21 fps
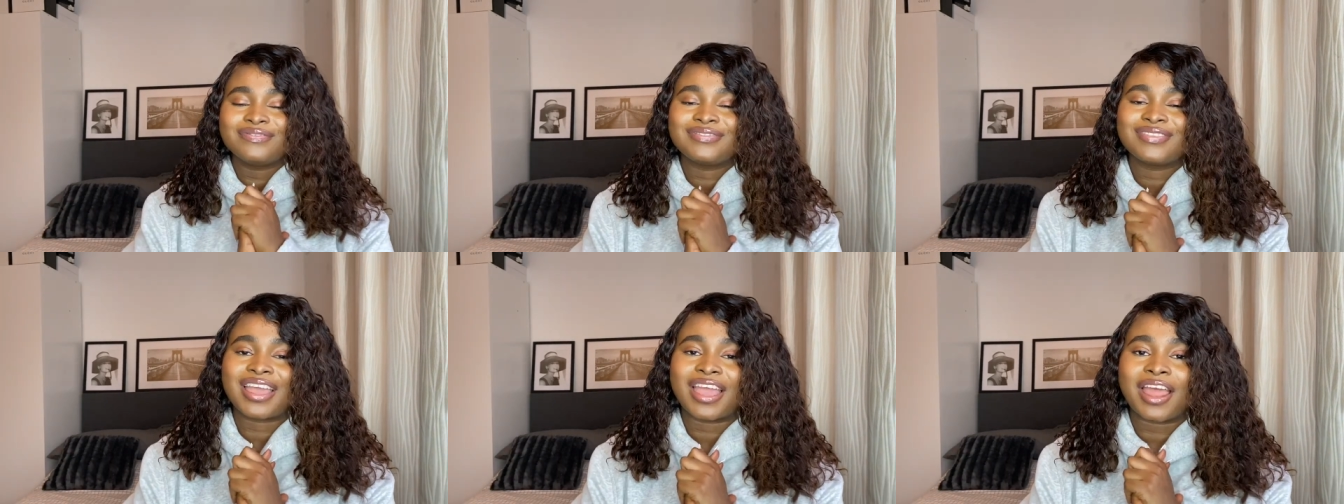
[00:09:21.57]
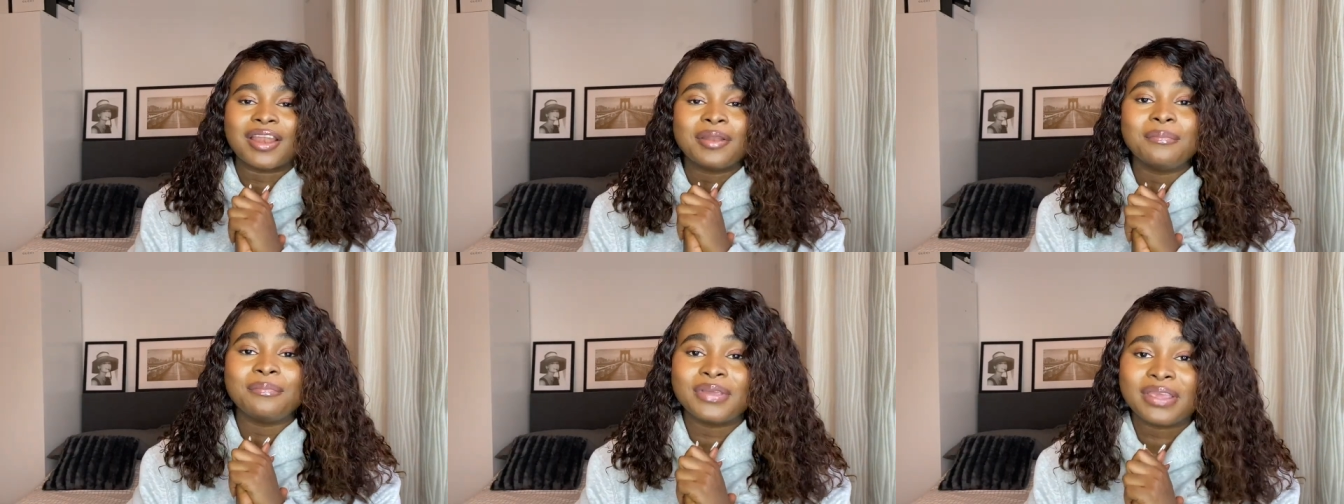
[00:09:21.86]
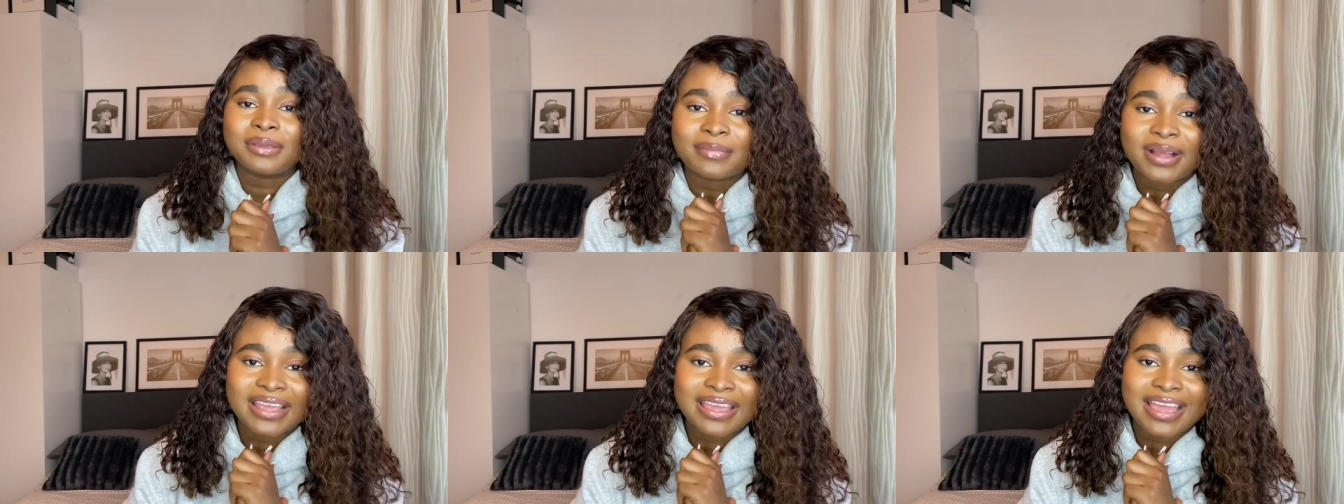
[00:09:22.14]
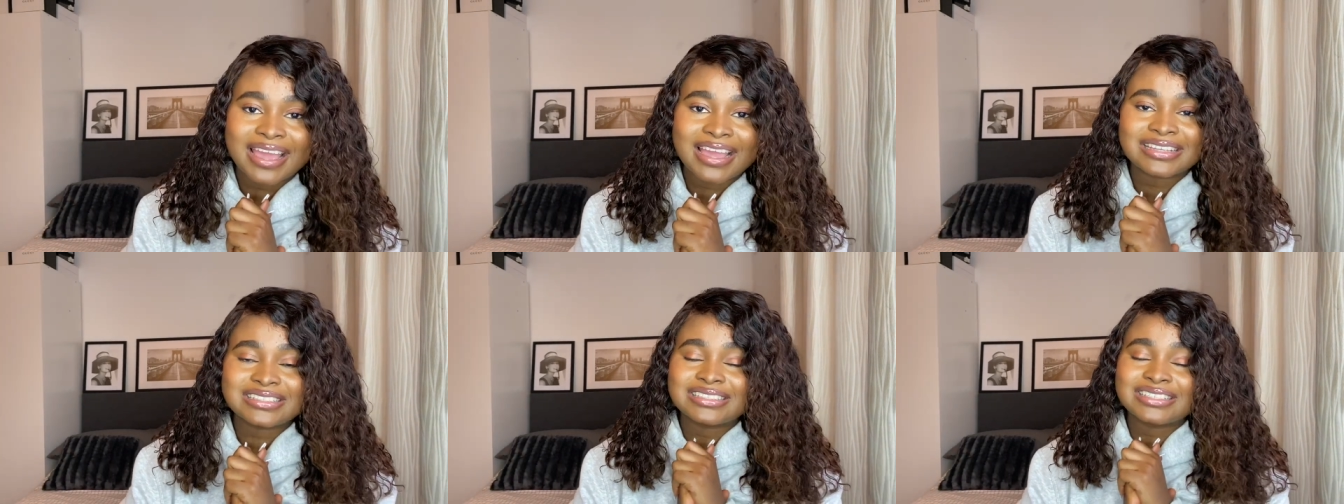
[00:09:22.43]
then be my
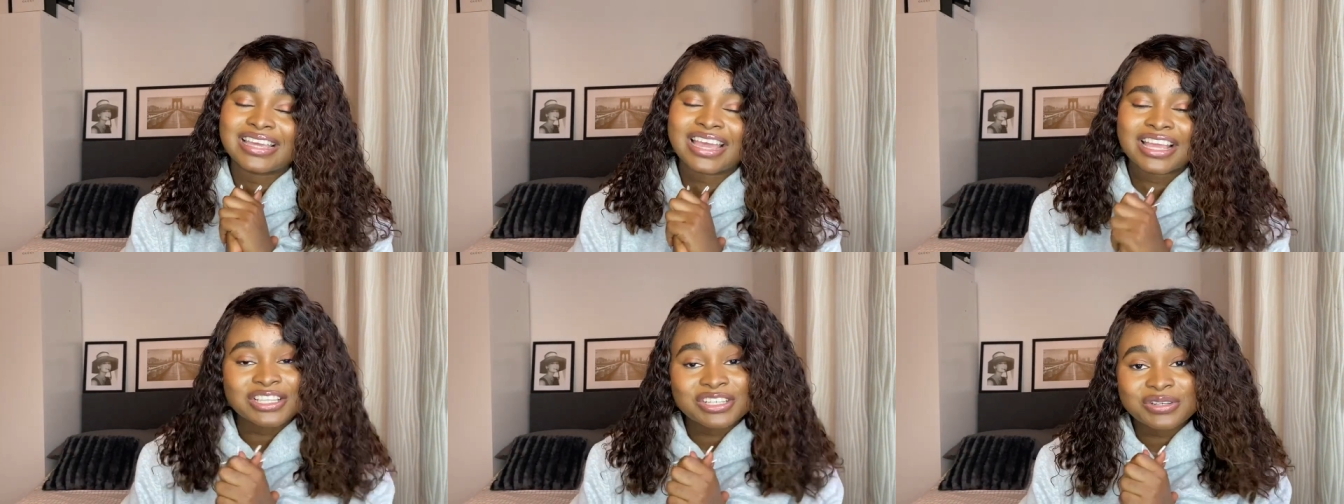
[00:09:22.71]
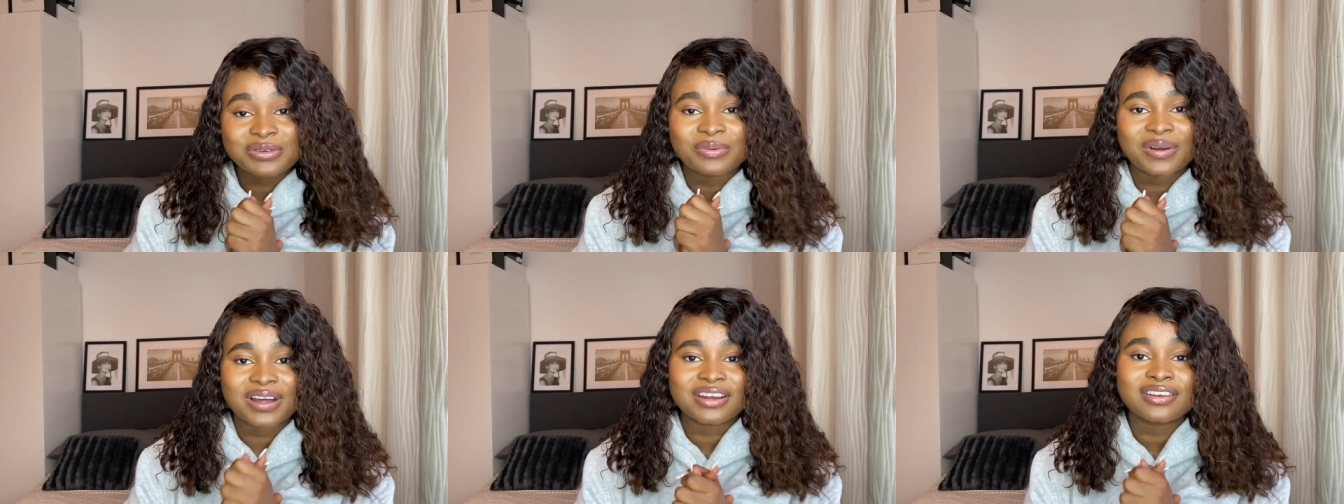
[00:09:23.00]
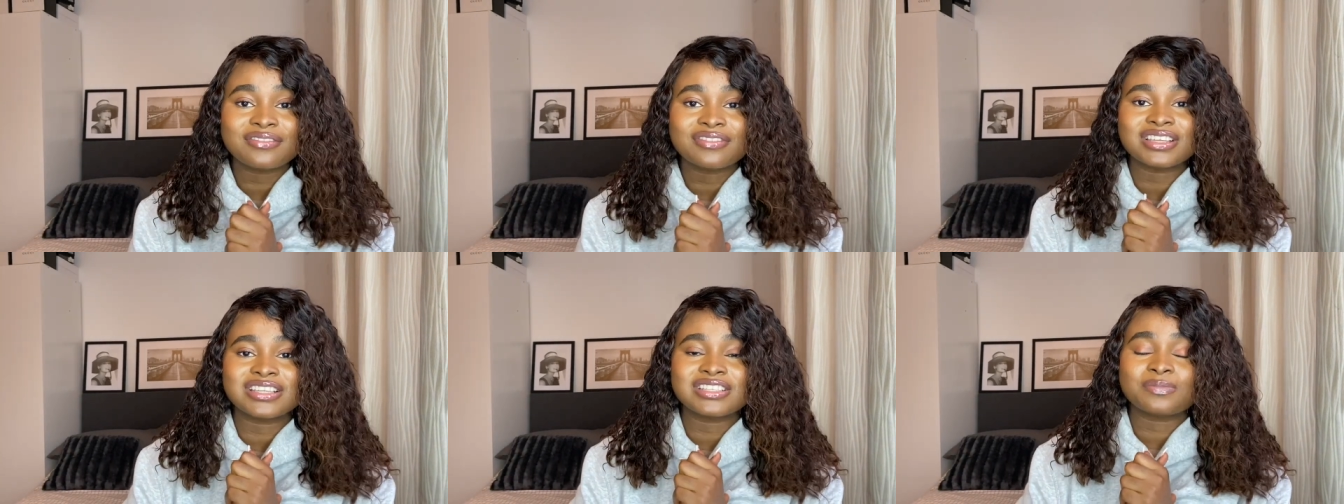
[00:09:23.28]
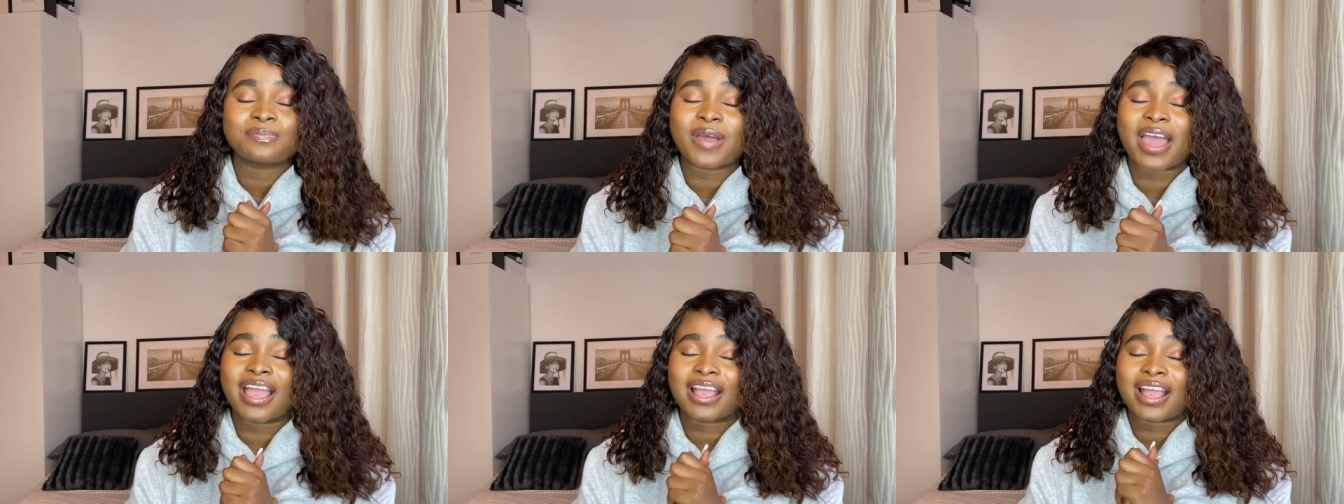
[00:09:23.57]
guest get you one of this
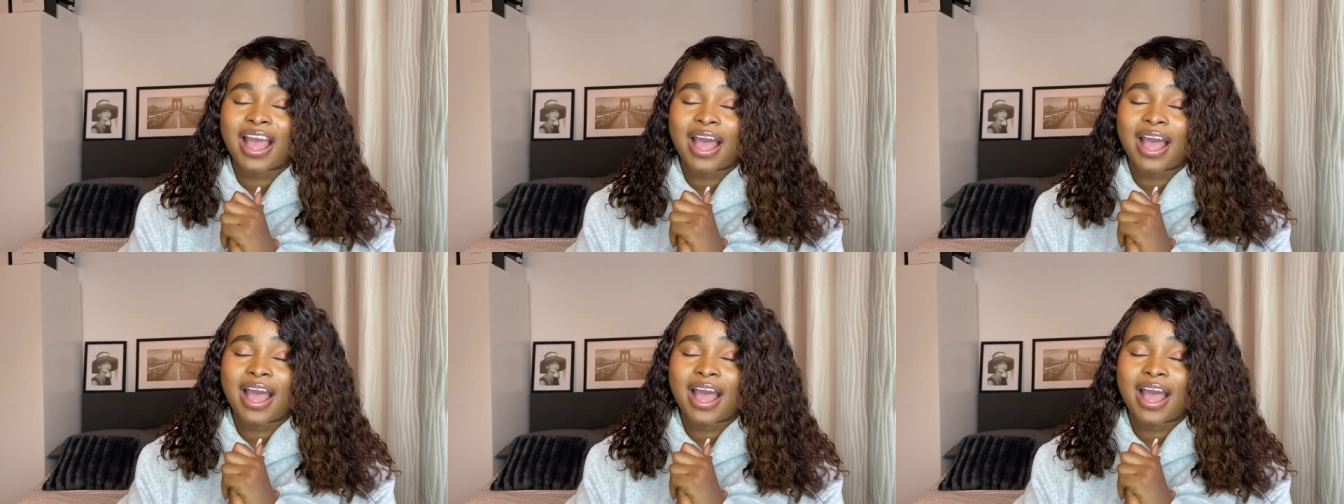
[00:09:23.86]
bag